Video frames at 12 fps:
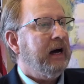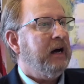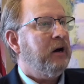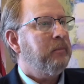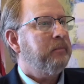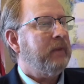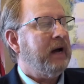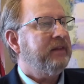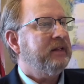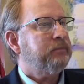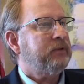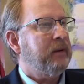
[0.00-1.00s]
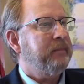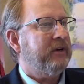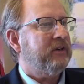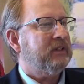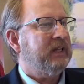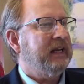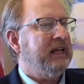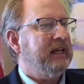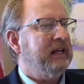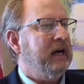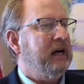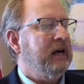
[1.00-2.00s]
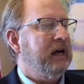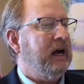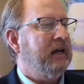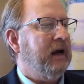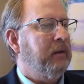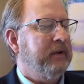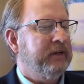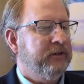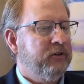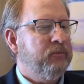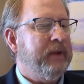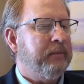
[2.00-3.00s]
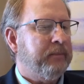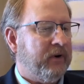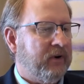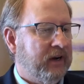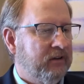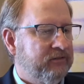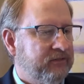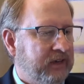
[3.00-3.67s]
Um, I think primarily I, I'm a new member of,